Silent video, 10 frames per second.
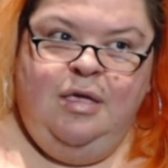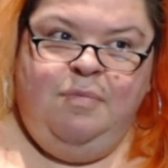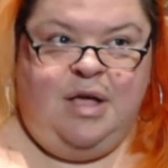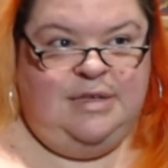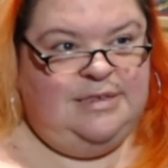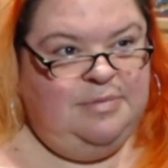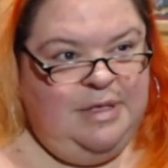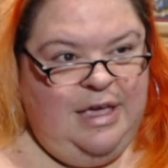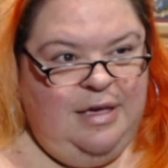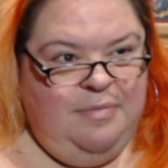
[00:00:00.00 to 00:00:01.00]

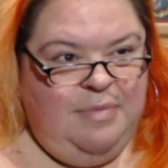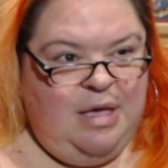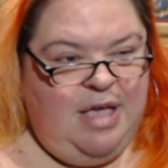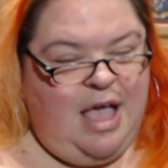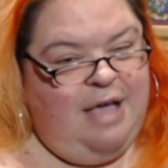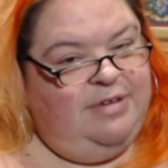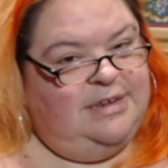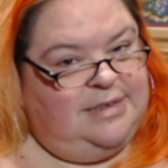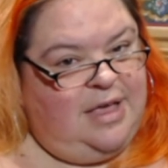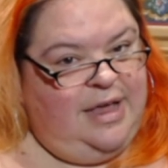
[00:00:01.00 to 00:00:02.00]
Possibly, maybe. I haven't
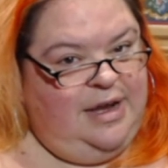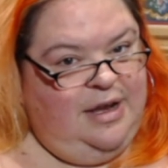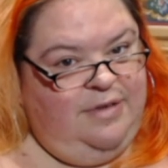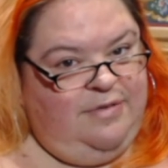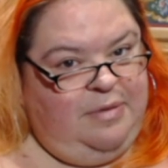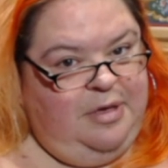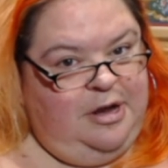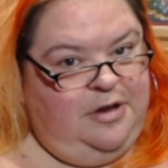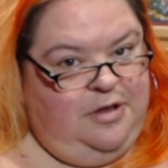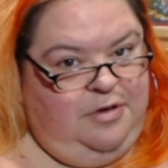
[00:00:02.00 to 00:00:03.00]
decided if I'm going
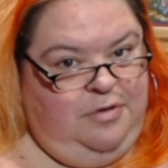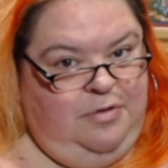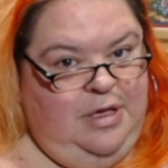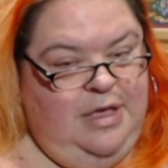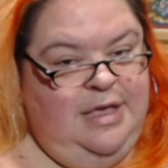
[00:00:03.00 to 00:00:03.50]
to do